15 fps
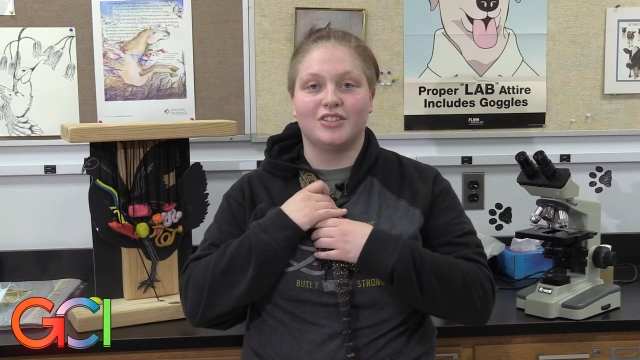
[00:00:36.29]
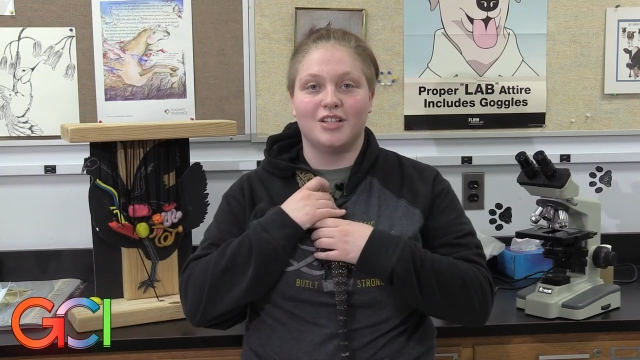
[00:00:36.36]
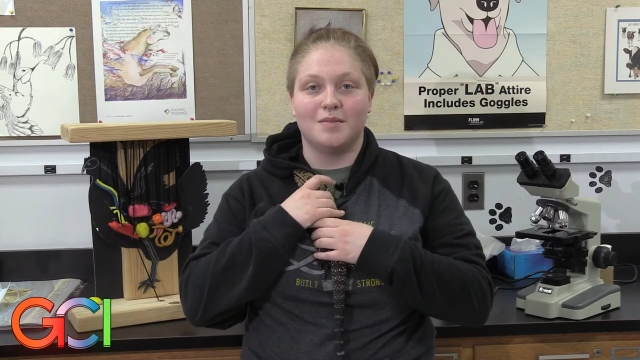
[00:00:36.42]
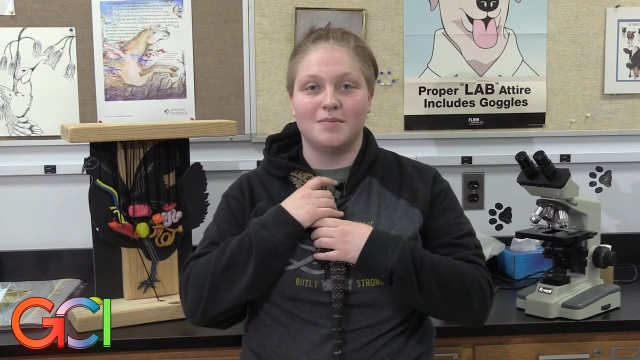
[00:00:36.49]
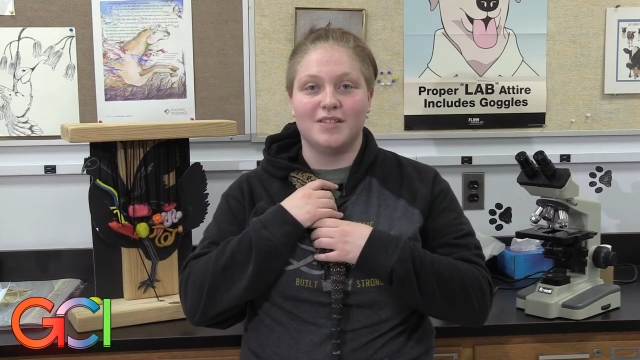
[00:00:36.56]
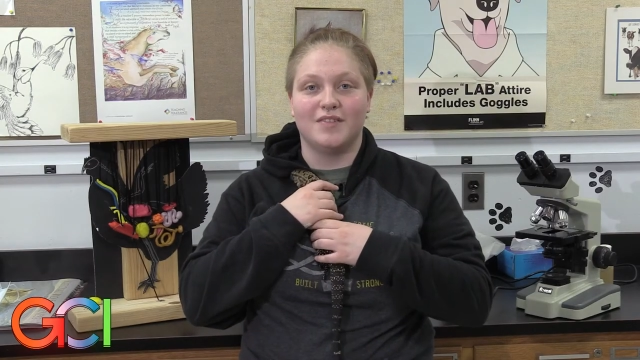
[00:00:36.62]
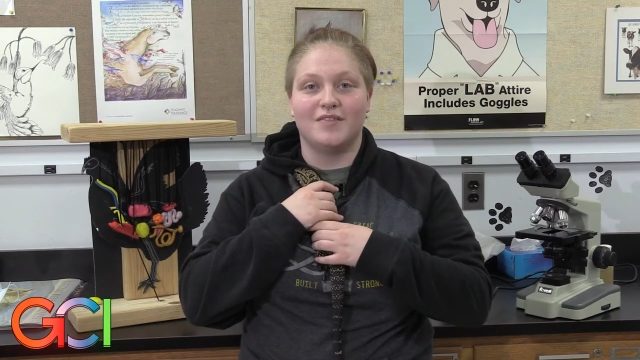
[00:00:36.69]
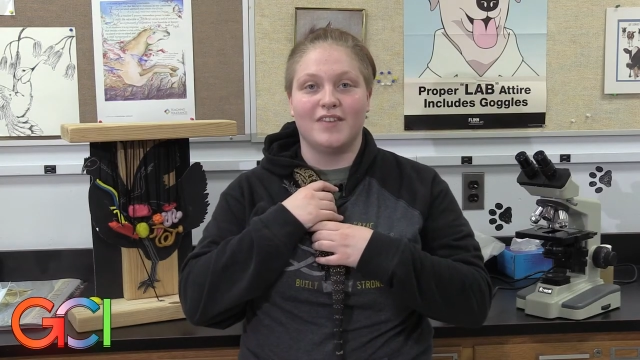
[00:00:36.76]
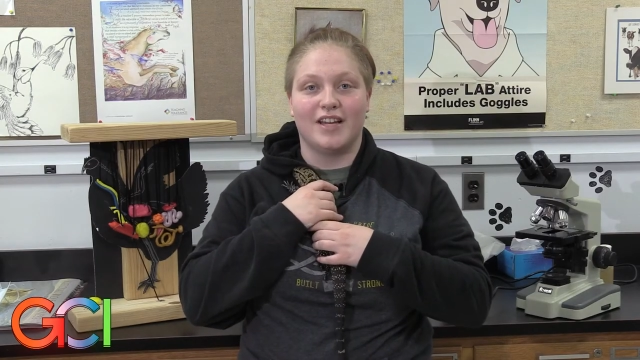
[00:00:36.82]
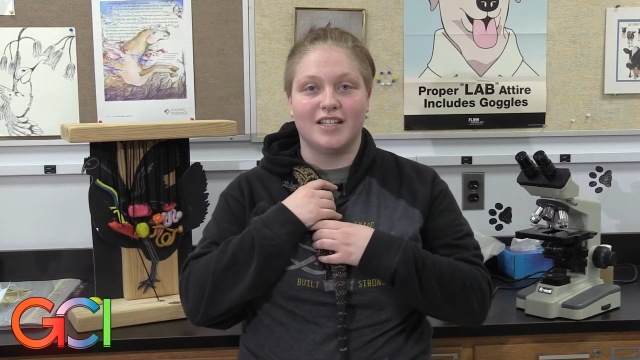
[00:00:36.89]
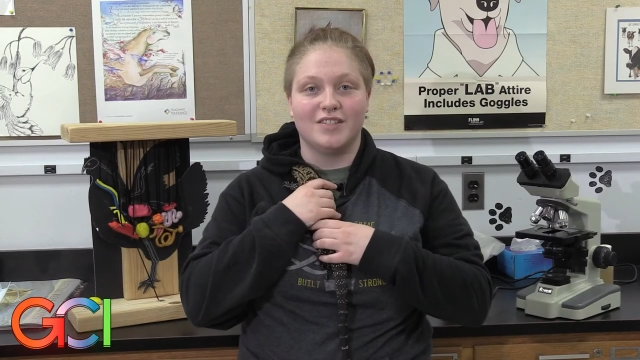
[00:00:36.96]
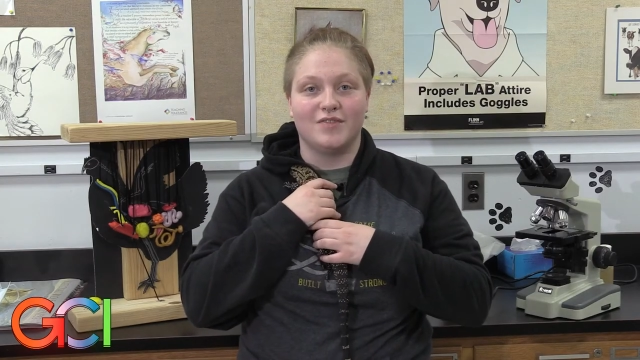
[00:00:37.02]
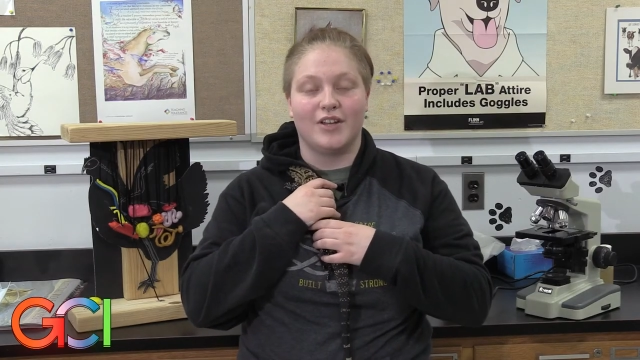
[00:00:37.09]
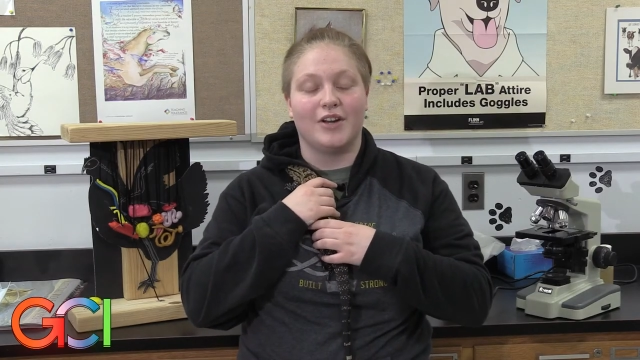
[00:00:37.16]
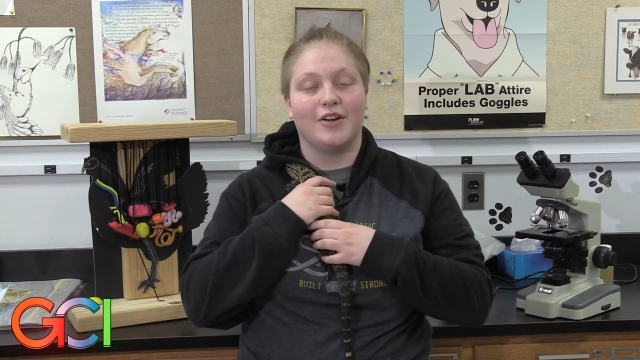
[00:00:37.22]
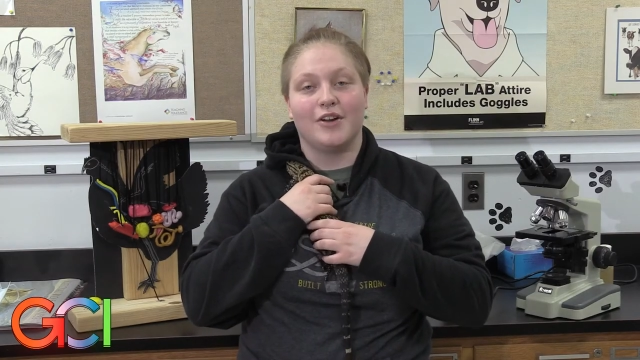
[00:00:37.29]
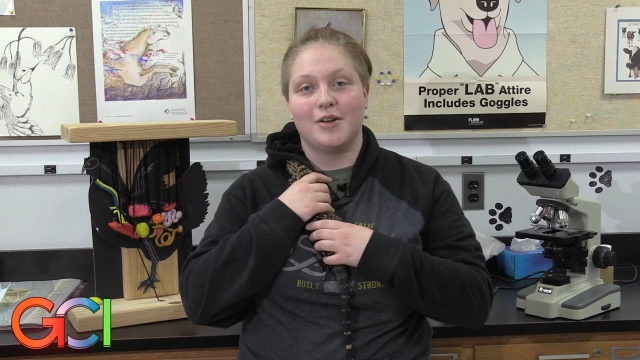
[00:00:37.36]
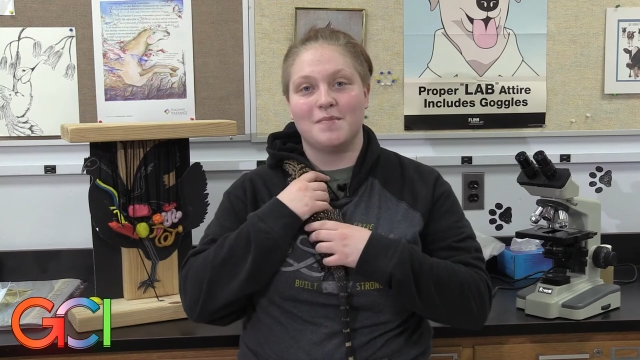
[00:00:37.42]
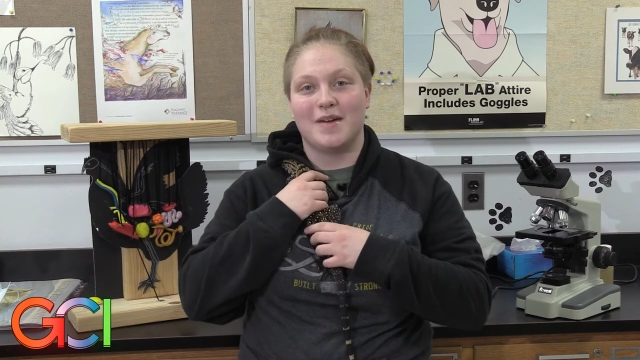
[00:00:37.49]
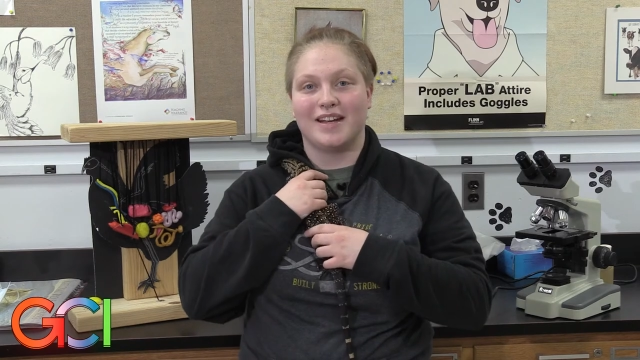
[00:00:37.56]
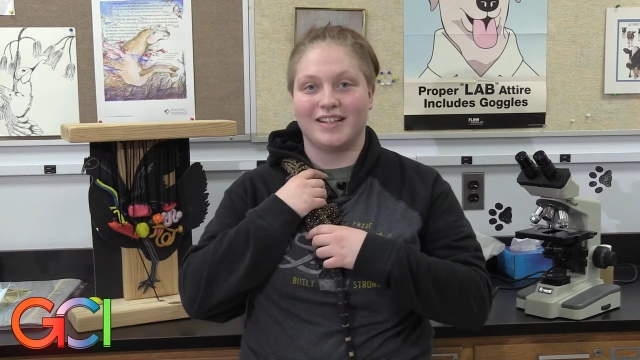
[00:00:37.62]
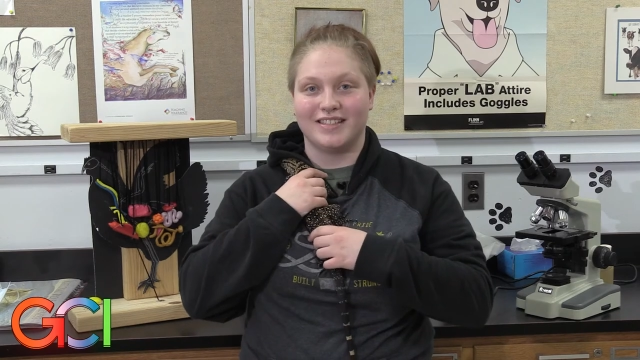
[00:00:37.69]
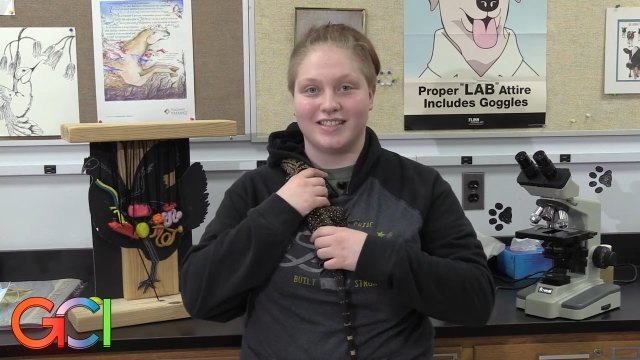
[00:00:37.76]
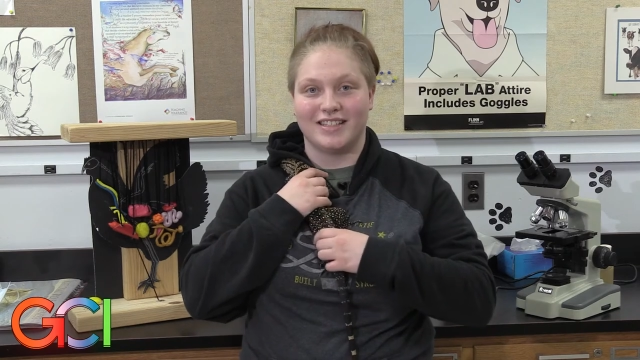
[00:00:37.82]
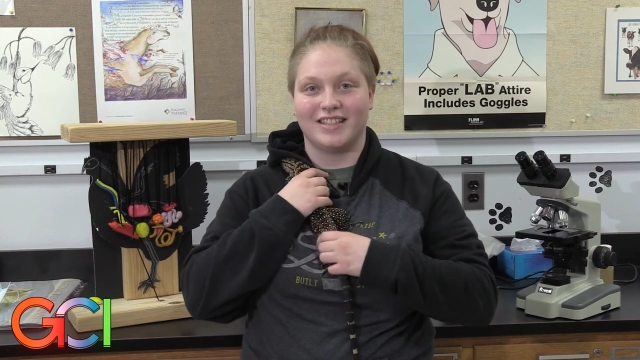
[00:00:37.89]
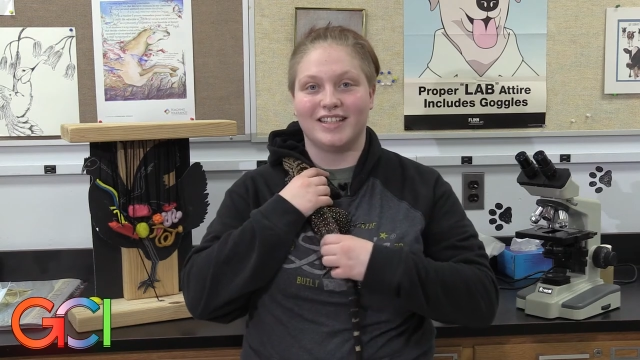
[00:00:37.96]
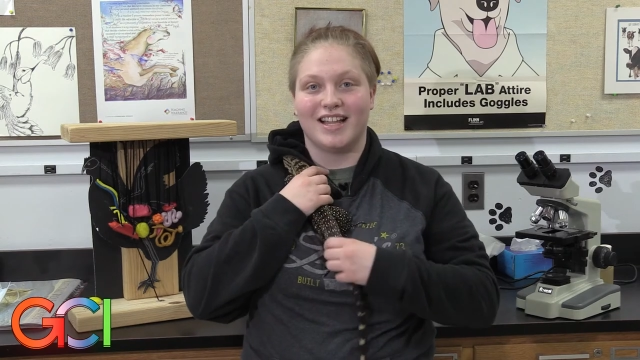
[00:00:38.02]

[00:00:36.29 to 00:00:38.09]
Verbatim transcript: Klump's Advanced Veterinary Medicine